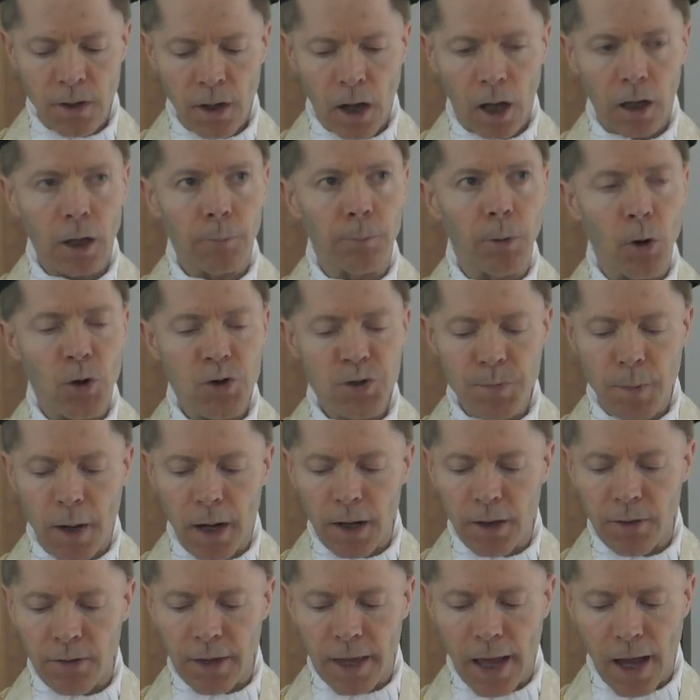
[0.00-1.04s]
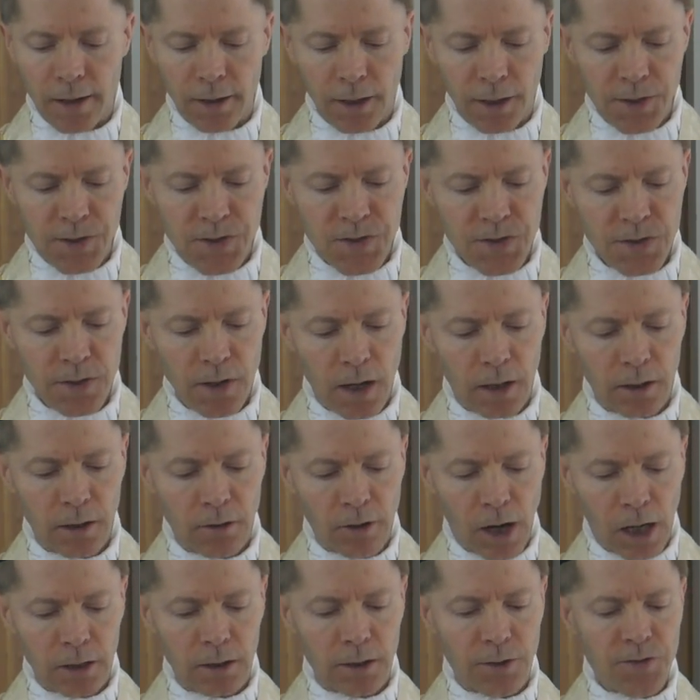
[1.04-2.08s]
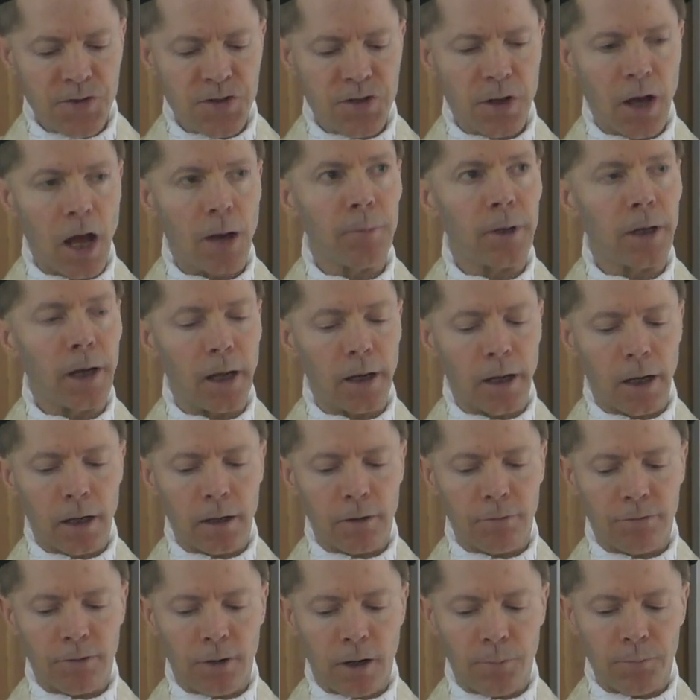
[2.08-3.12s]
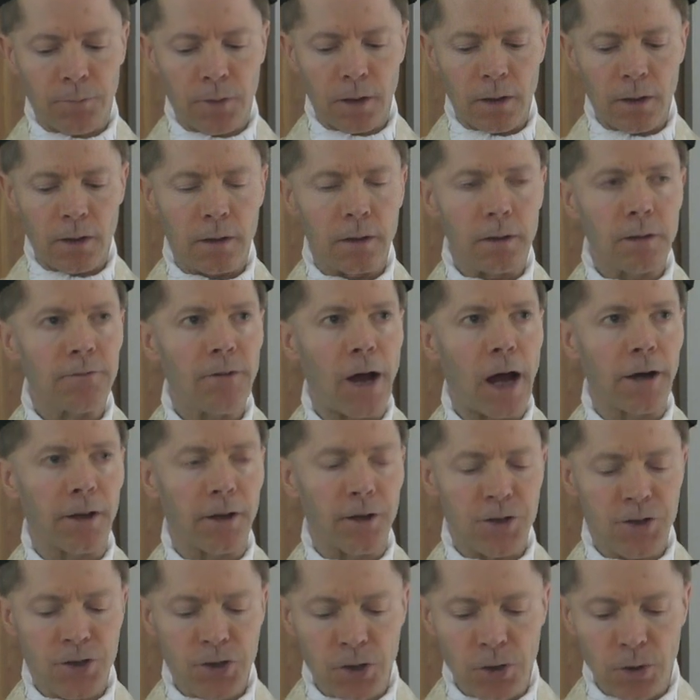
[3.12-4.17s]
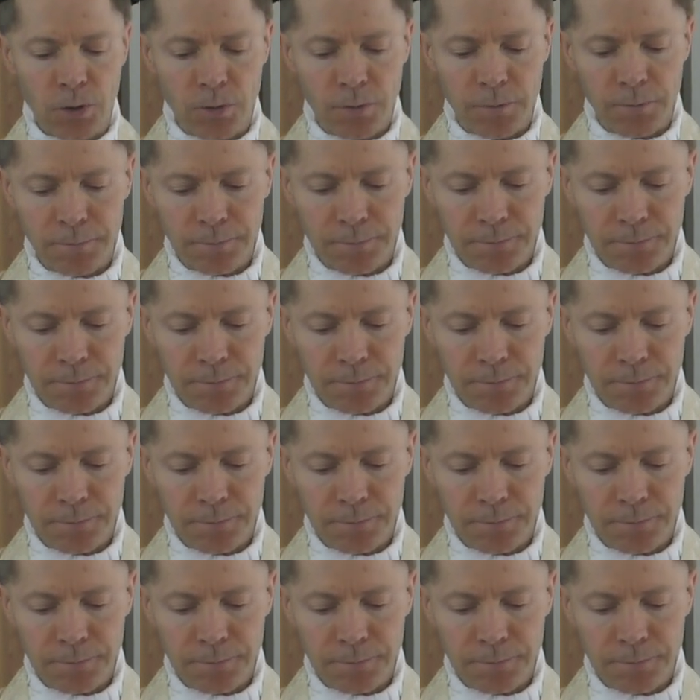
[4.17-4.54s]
and composed many of the edicts and directives emanating from Vatican II.